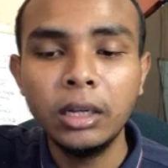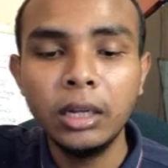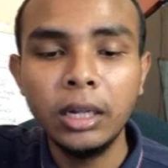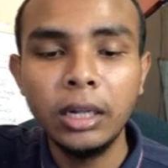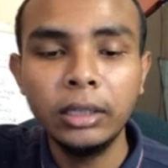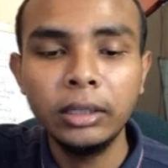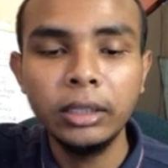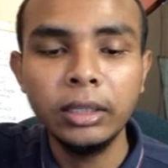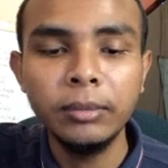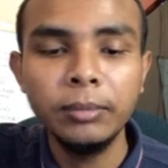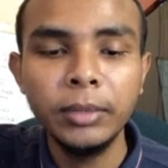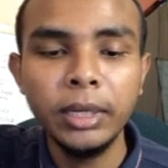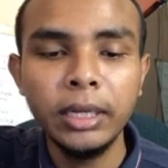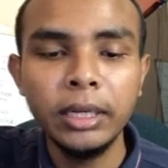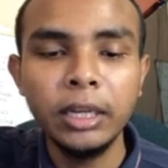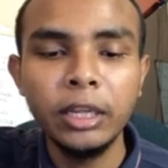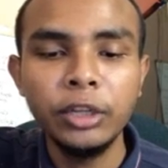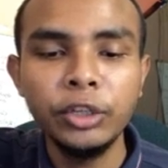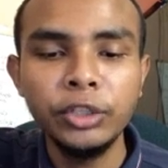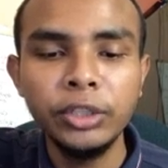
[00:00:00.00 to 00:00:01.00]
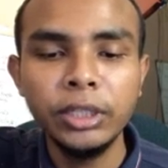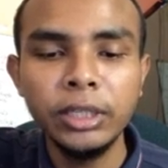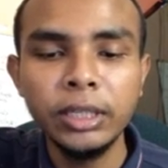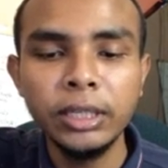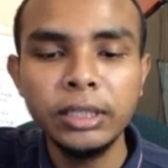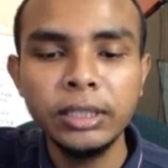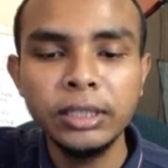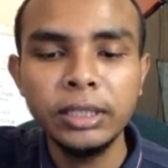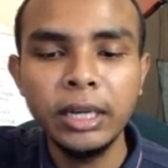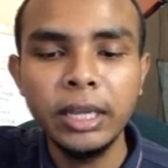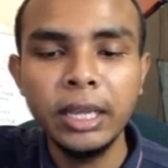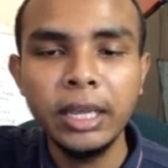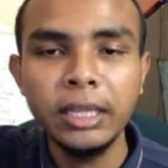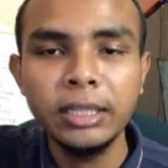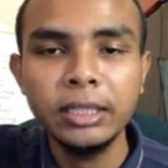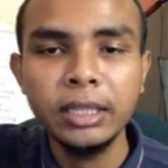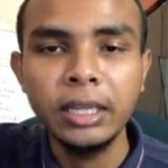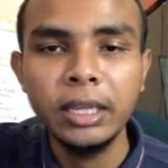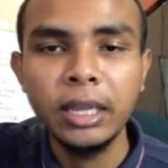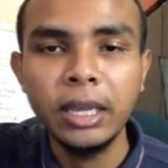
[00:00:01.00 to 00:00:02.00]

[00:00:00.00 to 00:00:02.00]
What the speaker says: ultimate shear stress,